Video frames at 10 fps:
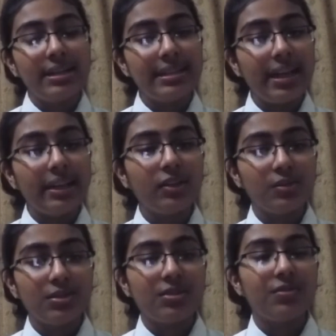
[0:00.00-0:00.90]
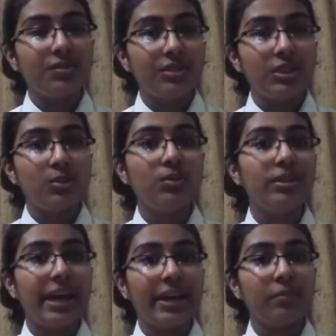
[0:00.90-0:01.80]
Tally crosses 52
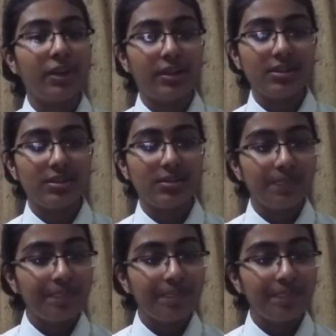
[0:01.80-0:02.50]
lakh marks.